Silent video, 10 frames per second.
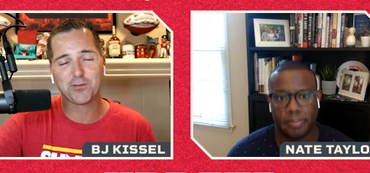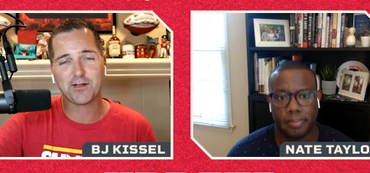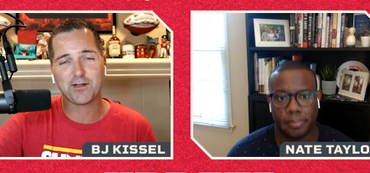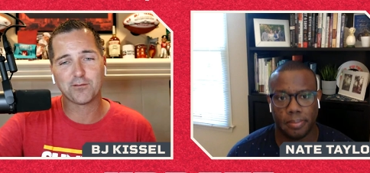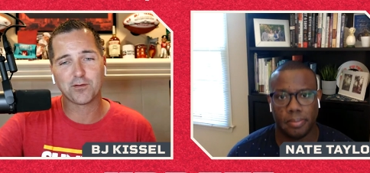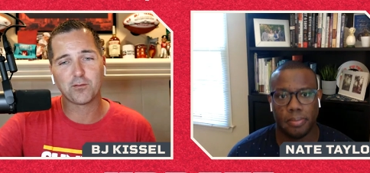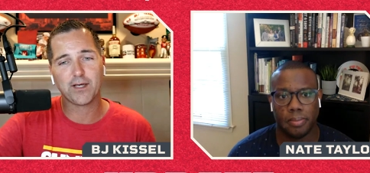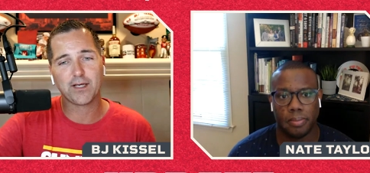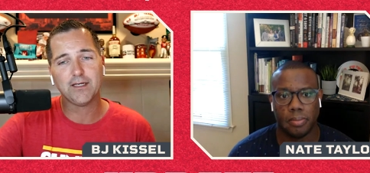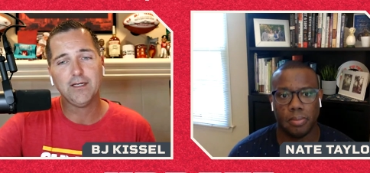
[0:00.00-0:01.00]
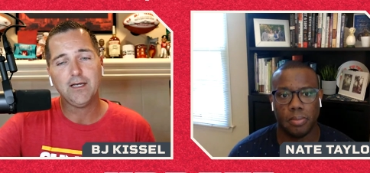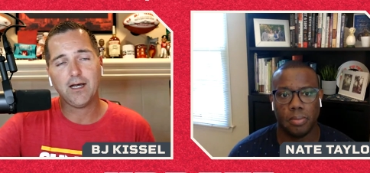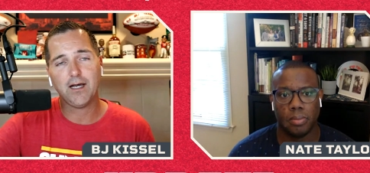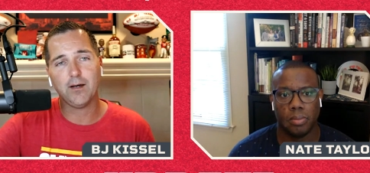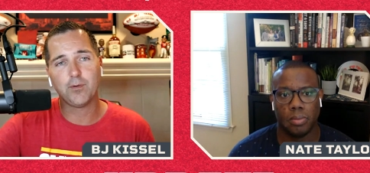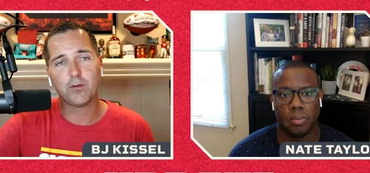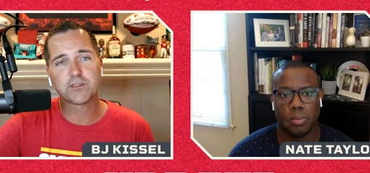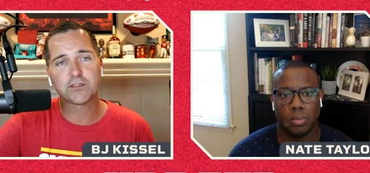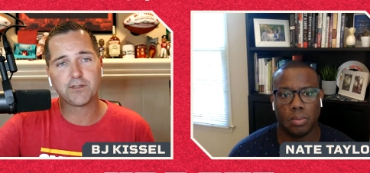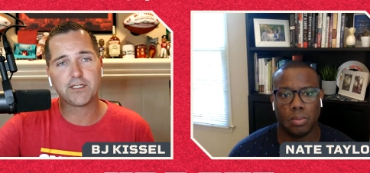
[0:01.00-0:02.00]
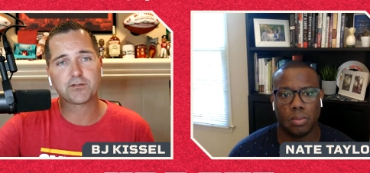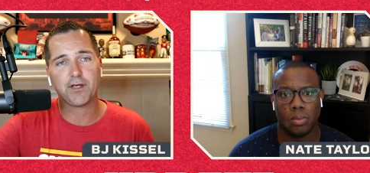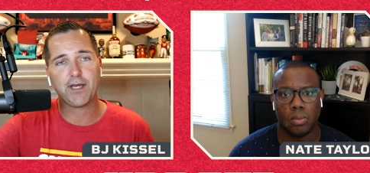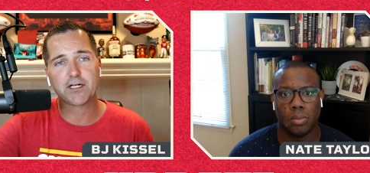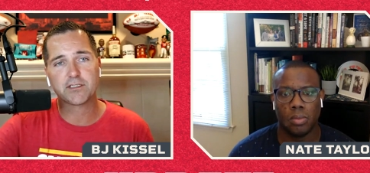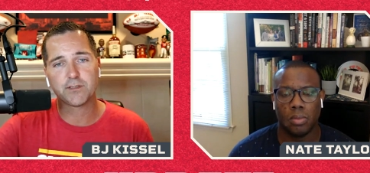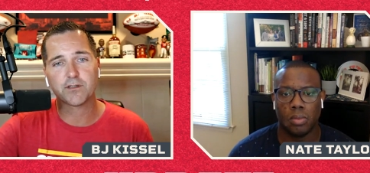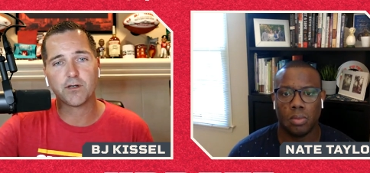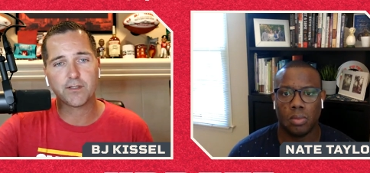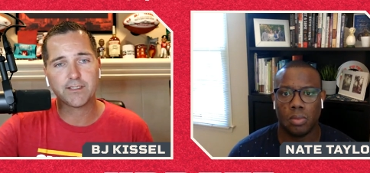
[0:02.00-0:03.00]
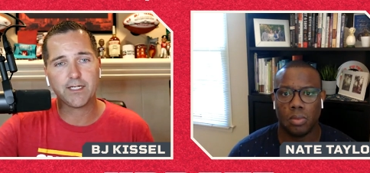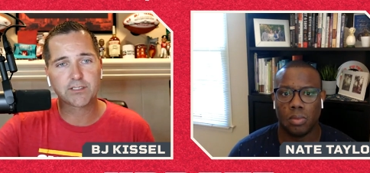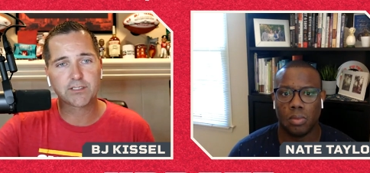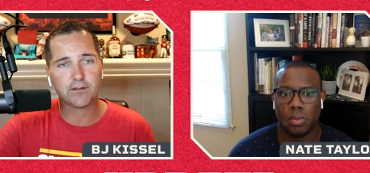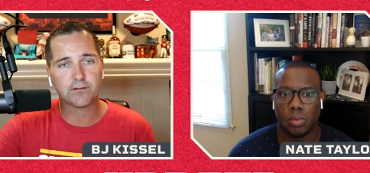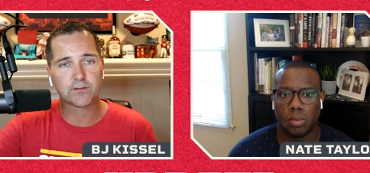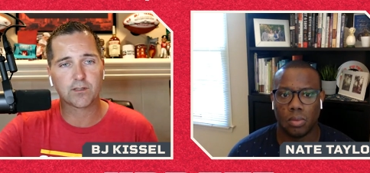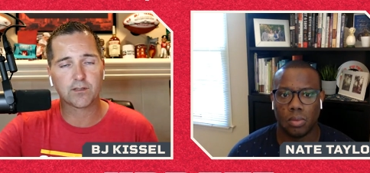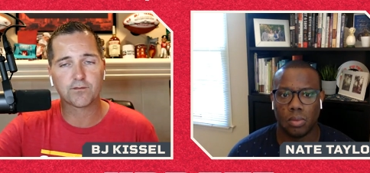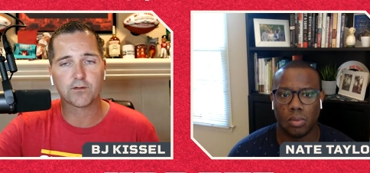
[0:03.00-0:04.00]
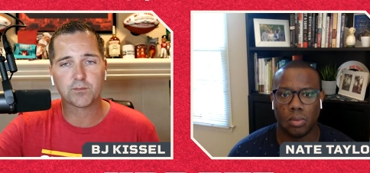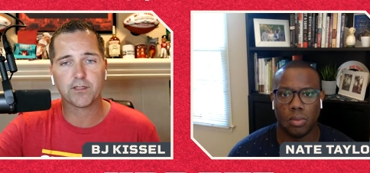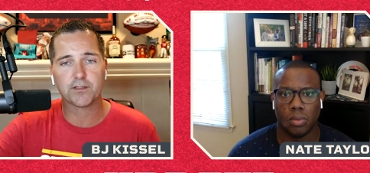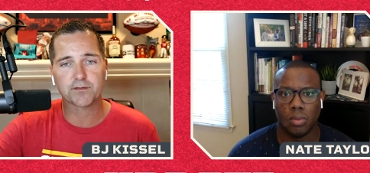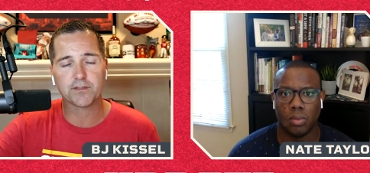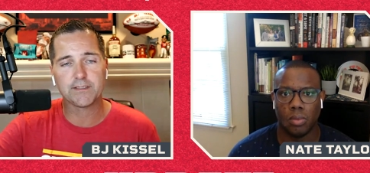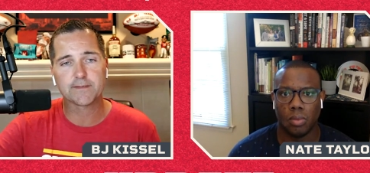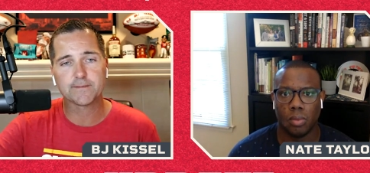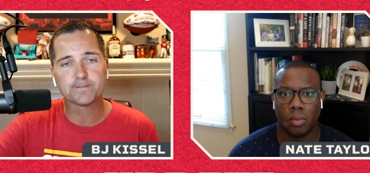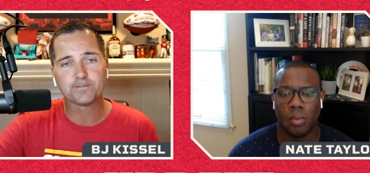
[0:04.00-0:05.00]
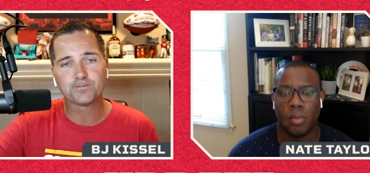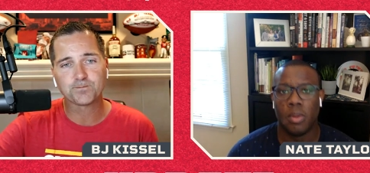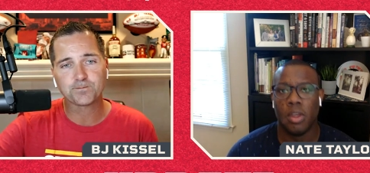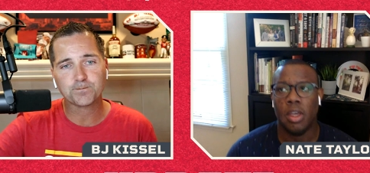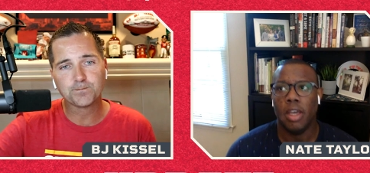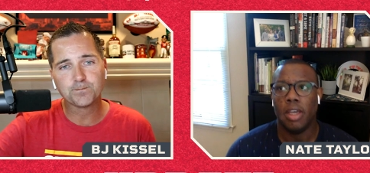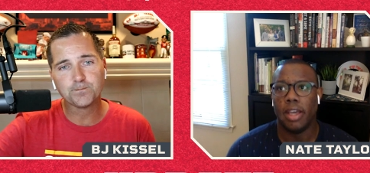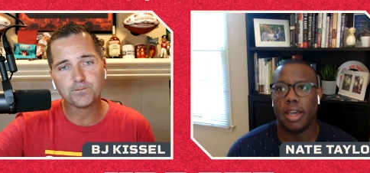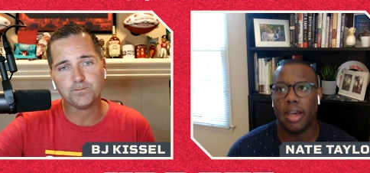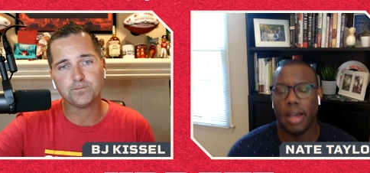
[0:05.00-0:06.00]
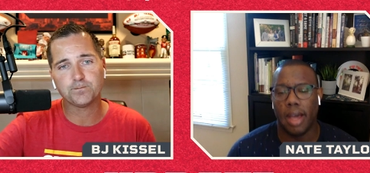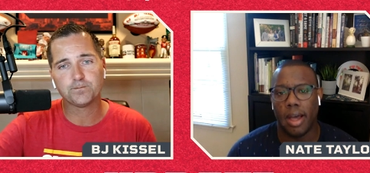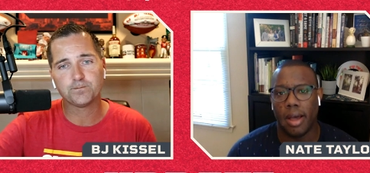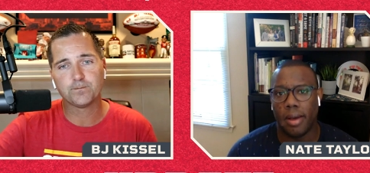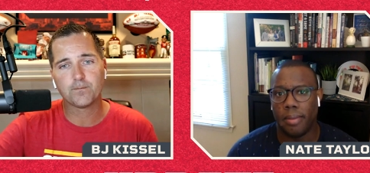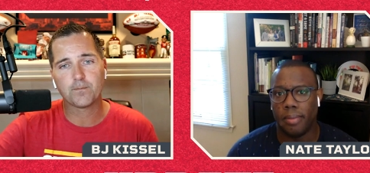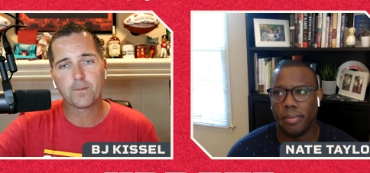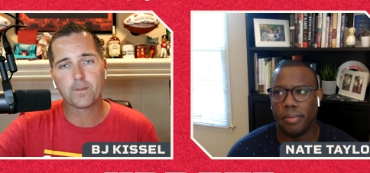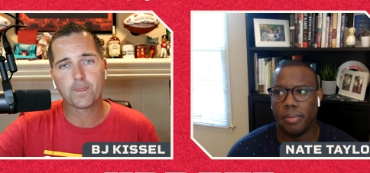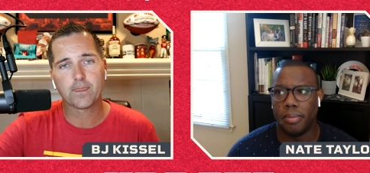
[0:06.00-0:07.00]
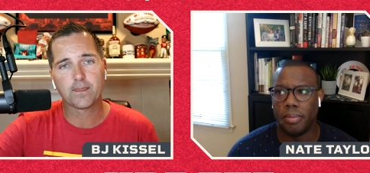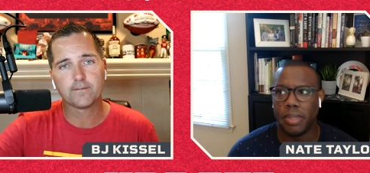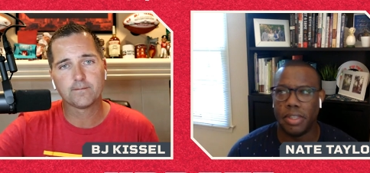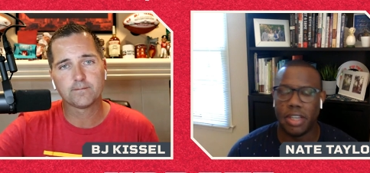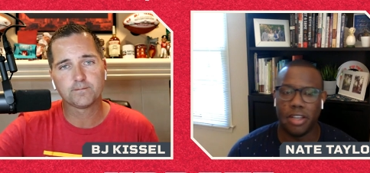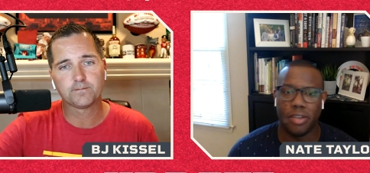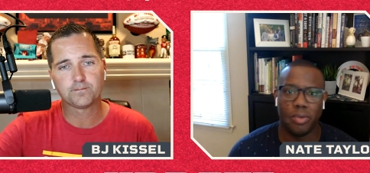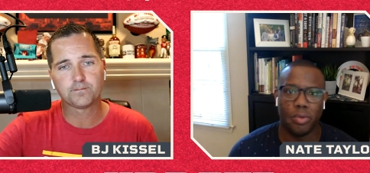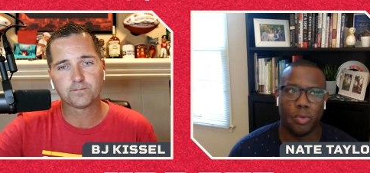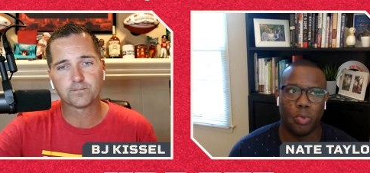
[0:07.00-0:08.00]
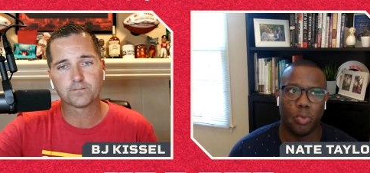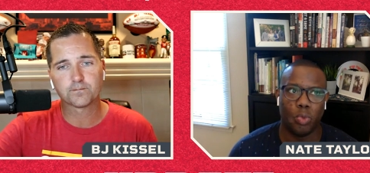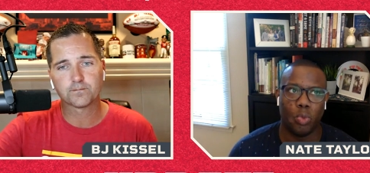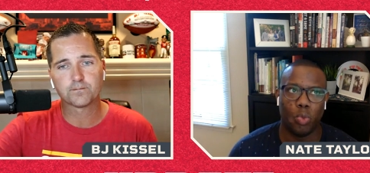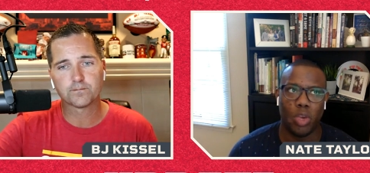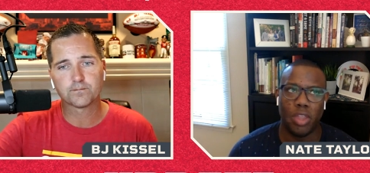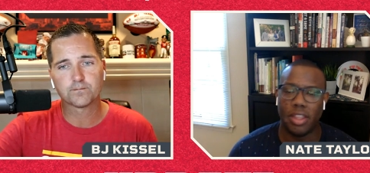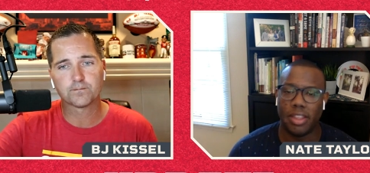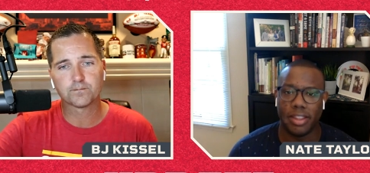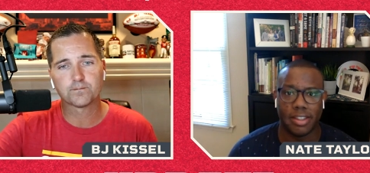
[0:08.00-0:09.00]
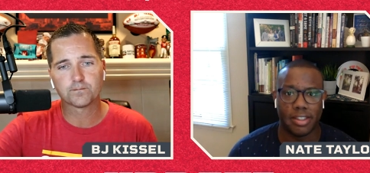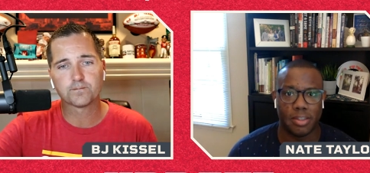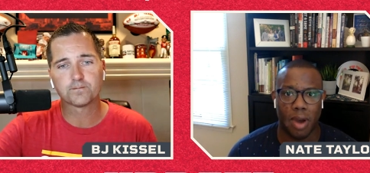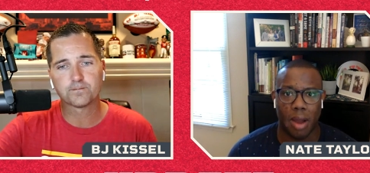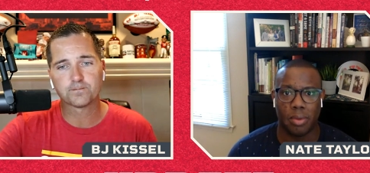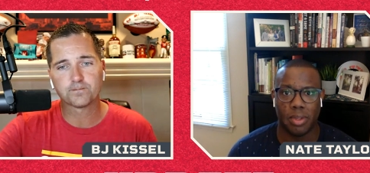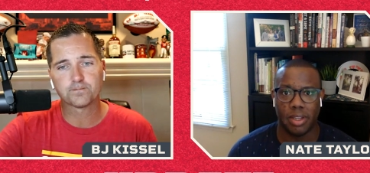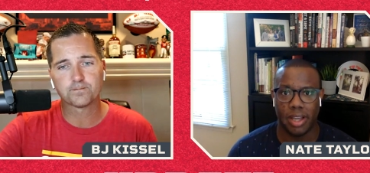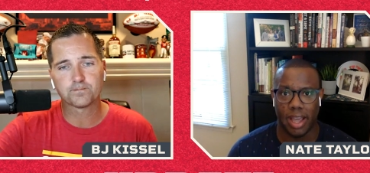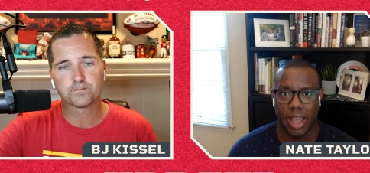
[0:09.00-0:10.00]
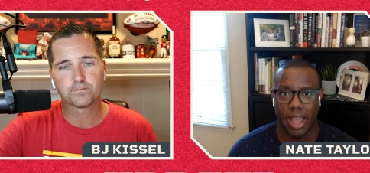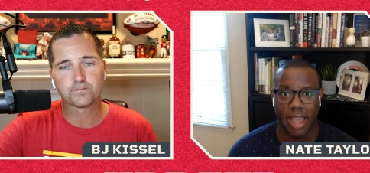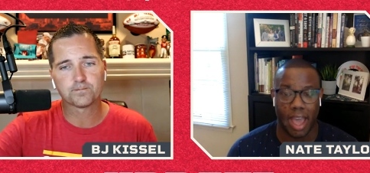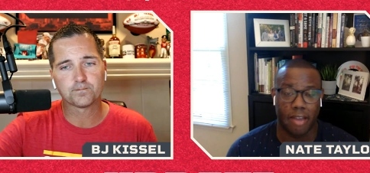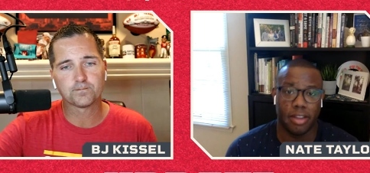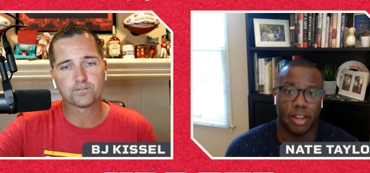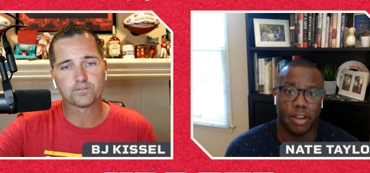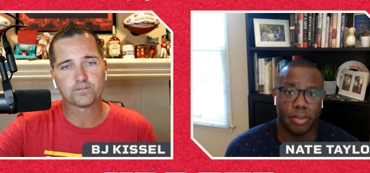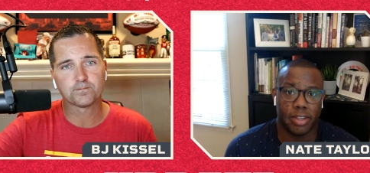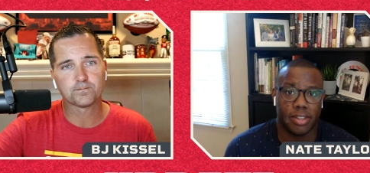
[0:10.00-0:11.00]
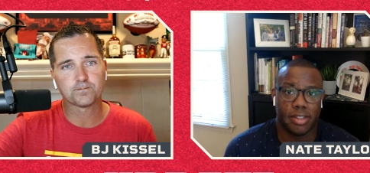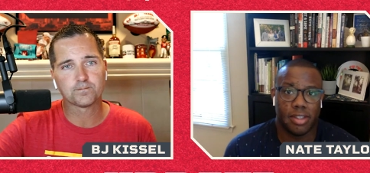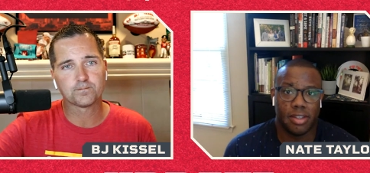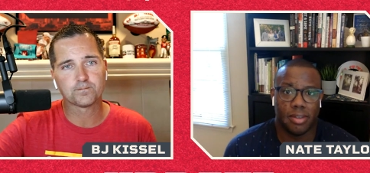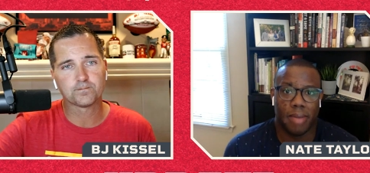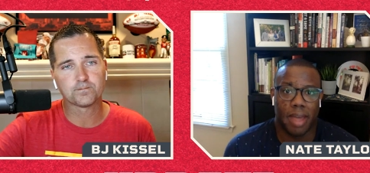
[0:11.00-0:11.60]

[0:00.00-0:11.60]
Speaker 1: through that here real quick. But what was your initial reaction? We saw that Danny Shelton was one of the first players released.
Speaker 2: Yeah, BJ, we think that this is probably a calculated risk